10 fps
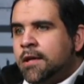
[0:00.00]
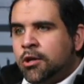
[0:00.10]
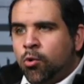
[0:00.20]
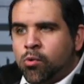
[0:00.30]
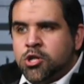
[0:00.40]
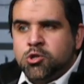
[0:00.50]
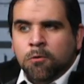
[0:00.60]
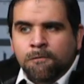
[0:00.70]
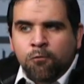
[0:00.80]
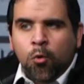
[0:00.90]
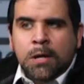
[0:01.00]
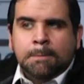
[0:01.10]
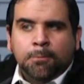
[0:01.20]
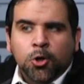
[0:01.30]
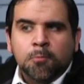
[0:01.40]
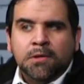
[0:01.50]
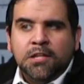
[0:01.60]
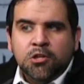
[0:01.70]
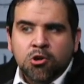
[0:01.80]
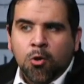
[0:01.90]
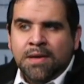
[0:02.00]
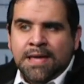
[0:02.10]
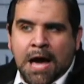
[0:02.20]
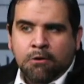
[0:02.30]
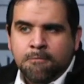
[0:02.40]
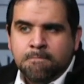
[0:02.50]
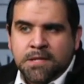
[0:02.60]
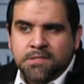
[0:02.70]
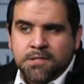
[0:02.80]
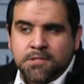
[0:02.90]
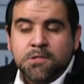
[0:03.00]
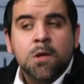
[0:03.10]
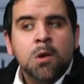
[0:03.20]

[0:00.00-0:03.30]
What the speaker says: in order to avoid permanently going out of business.